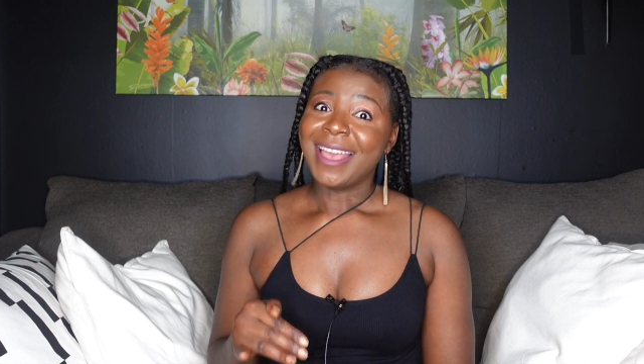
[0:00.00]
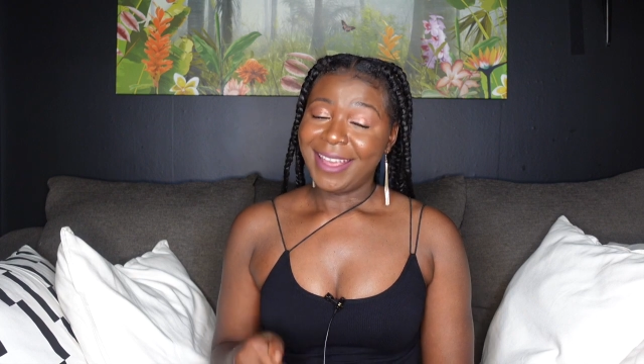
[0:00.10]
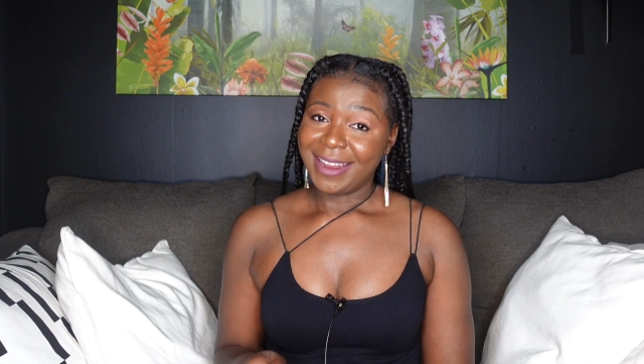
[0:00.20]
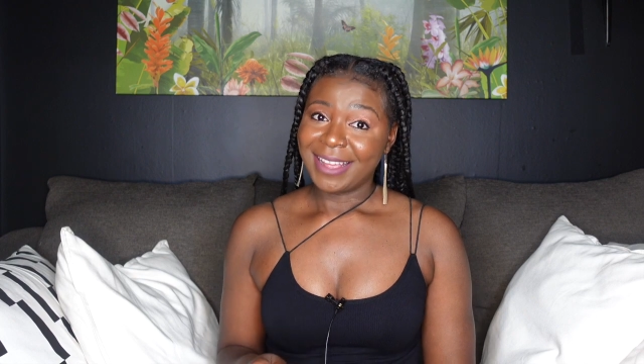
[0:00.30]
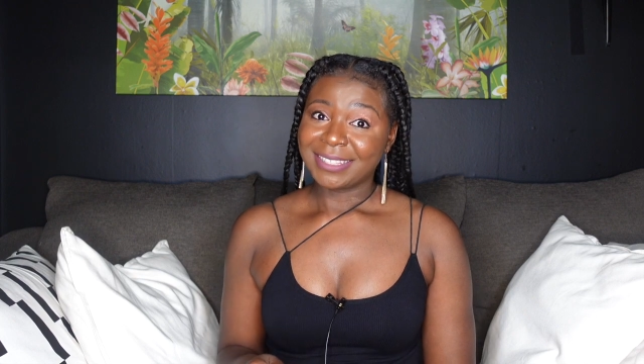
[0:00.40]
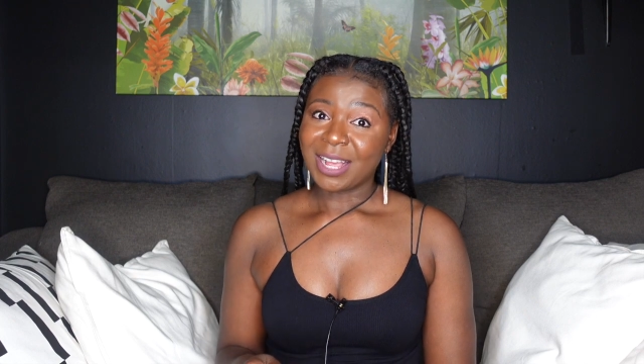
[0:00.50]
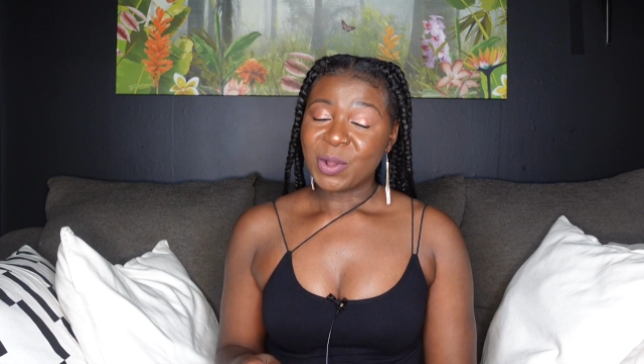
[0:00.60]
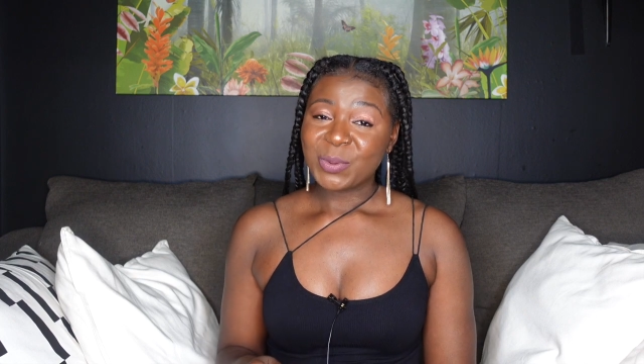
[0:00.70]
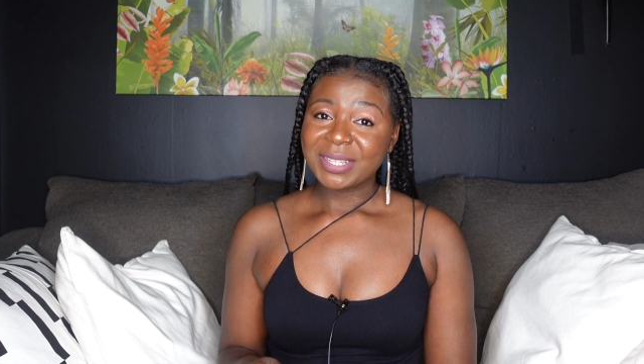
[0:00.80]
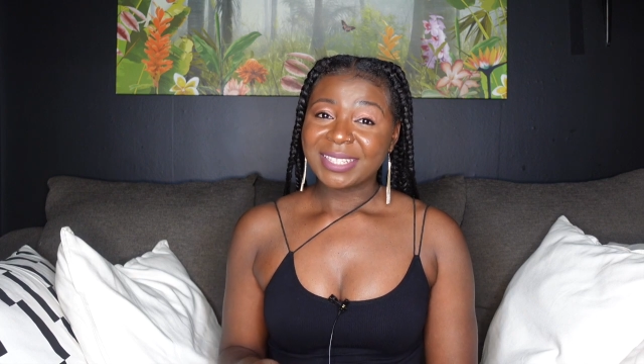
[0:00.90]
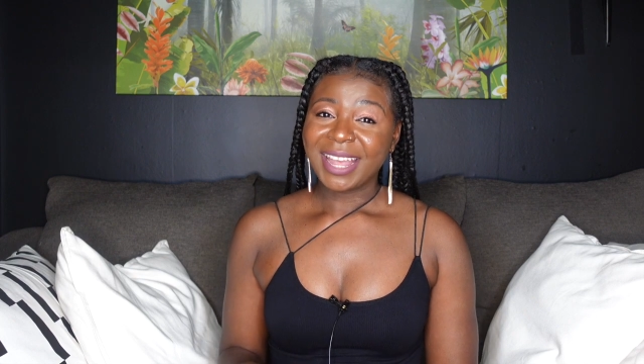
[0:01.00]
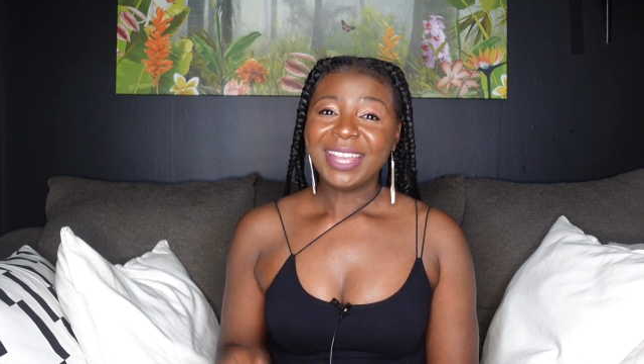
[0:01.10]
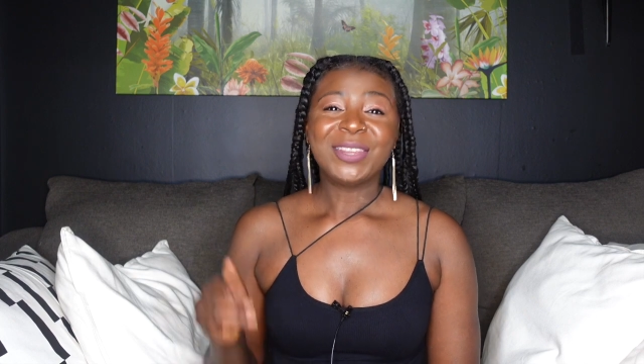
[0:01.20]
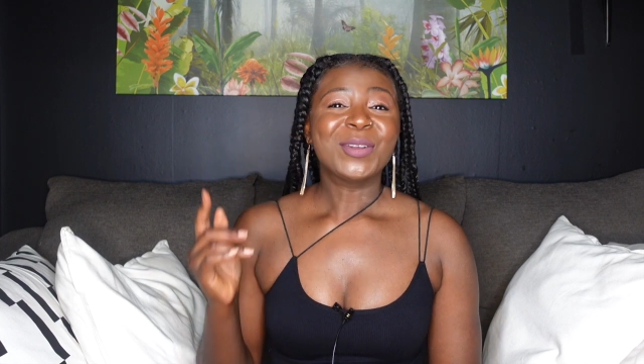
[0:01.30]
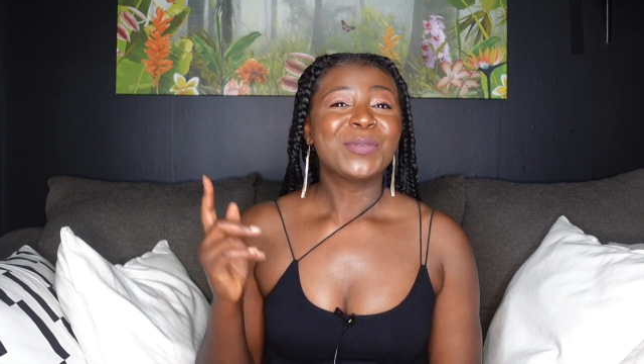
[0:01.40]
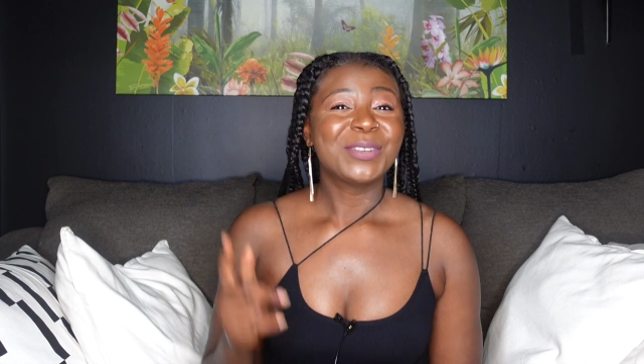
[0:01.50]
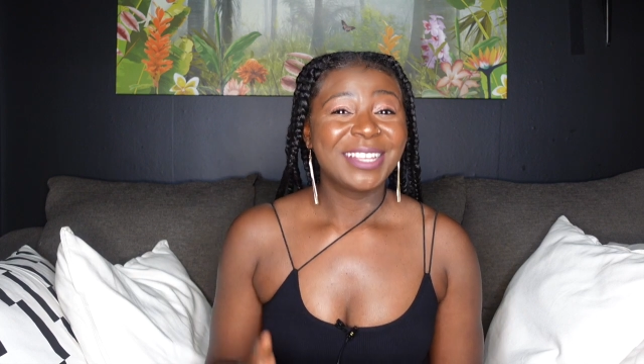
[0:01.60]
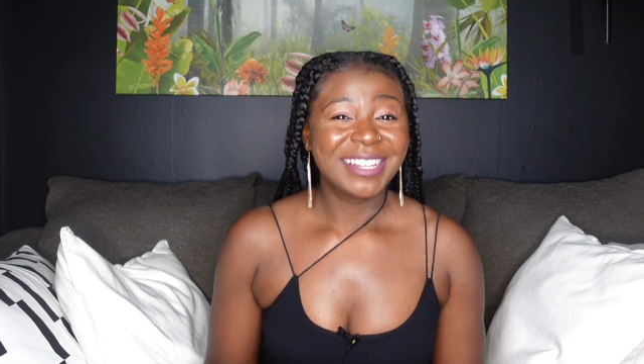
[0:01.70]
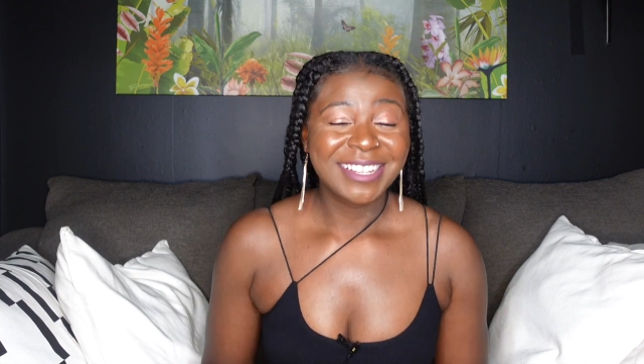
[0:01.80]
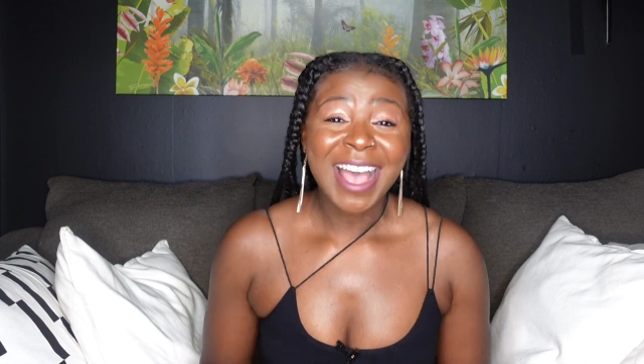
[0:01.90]
And as I always say, don't
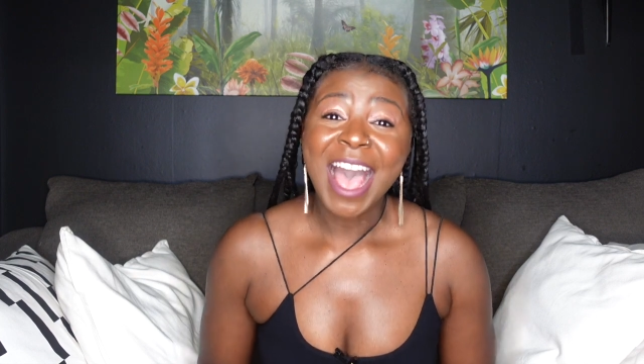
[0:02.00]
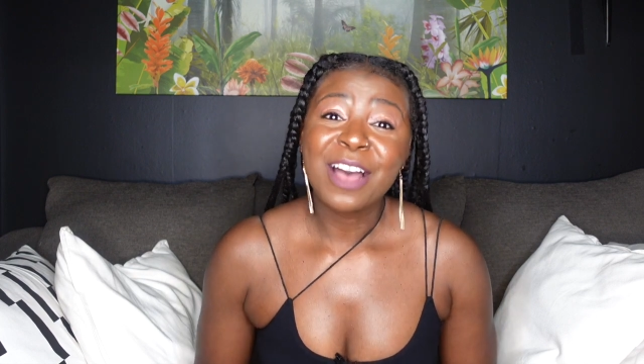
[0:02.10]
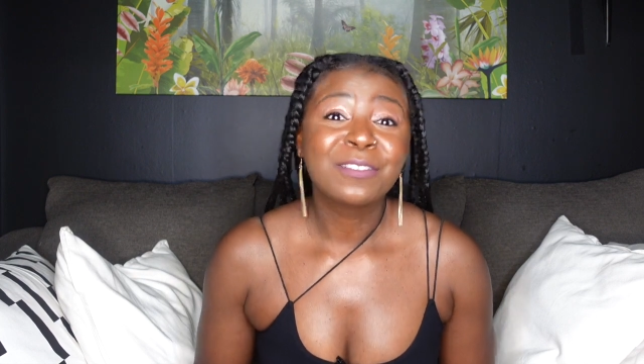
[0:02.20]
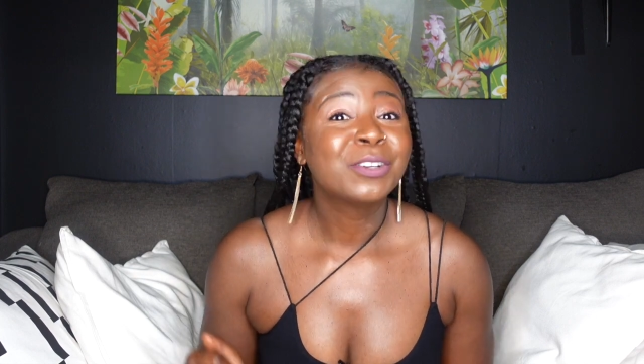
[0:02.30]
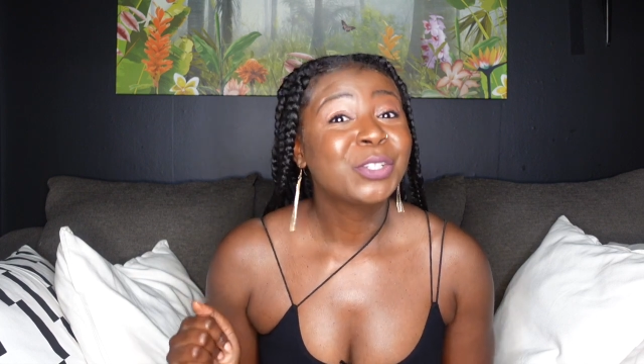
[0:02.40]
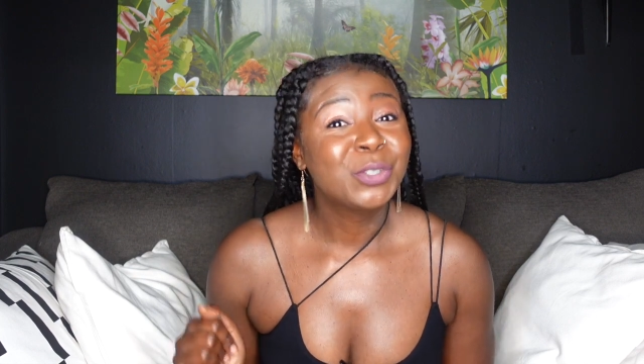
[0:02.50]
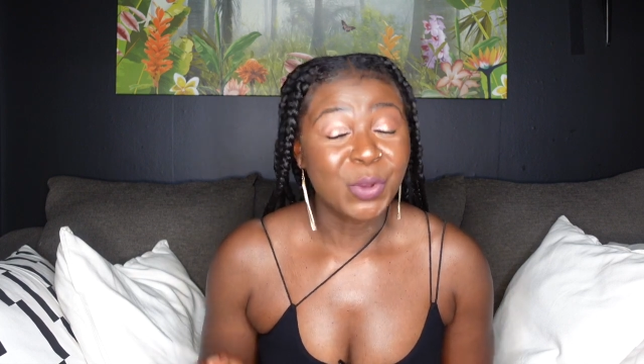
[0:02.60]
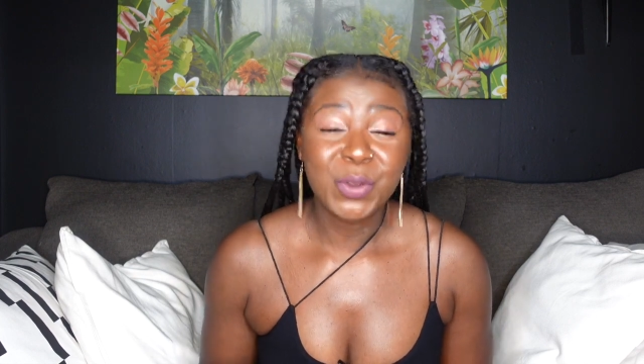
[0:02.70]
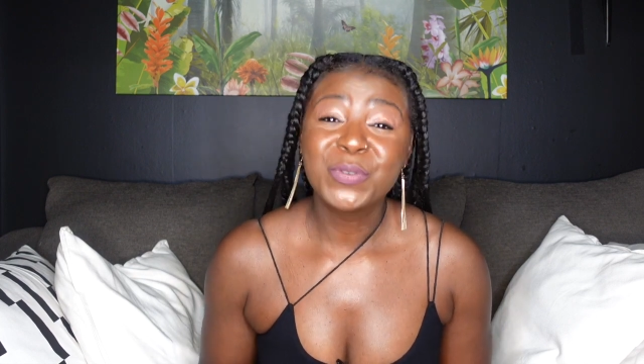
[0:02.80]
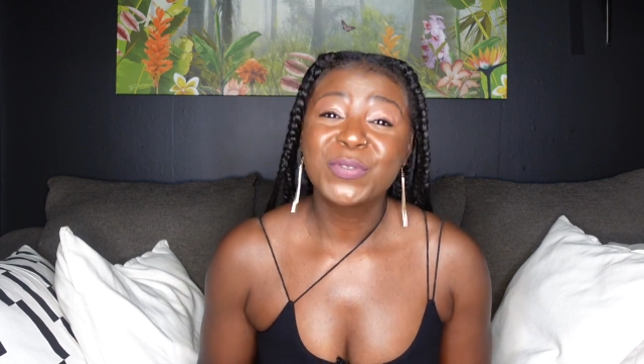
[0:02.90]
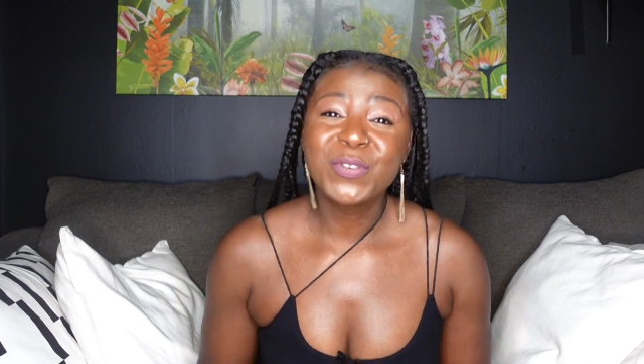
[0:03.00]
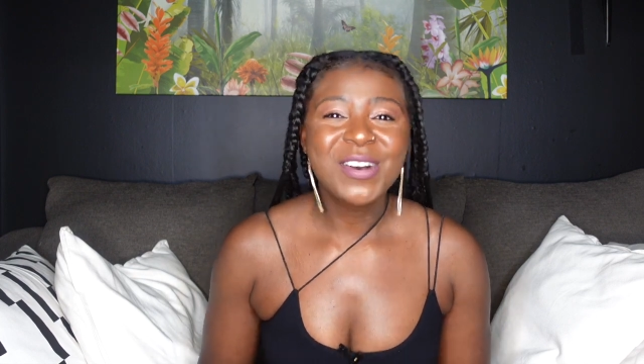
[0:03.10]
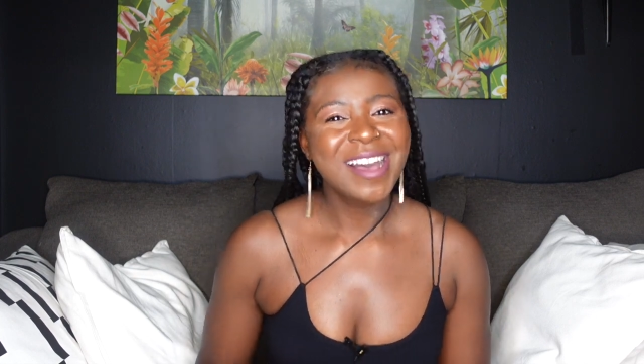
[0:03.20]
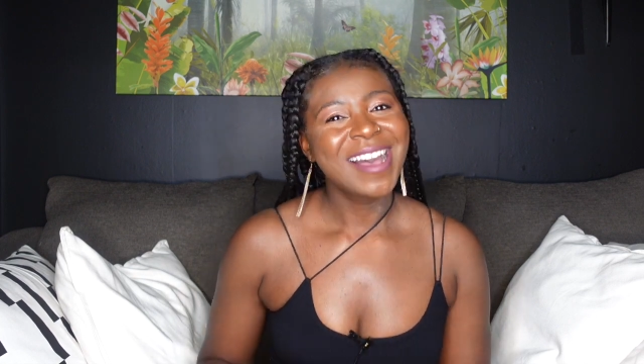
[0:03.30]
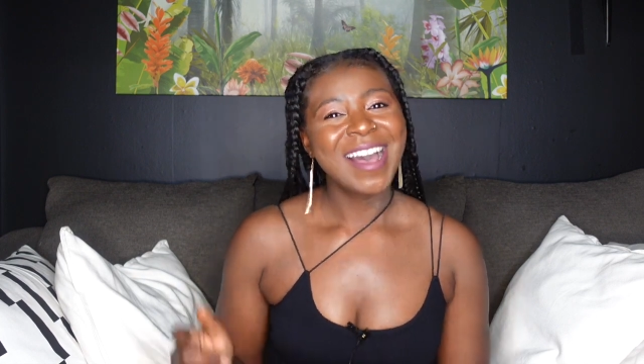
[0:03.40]
forget to have a joyful,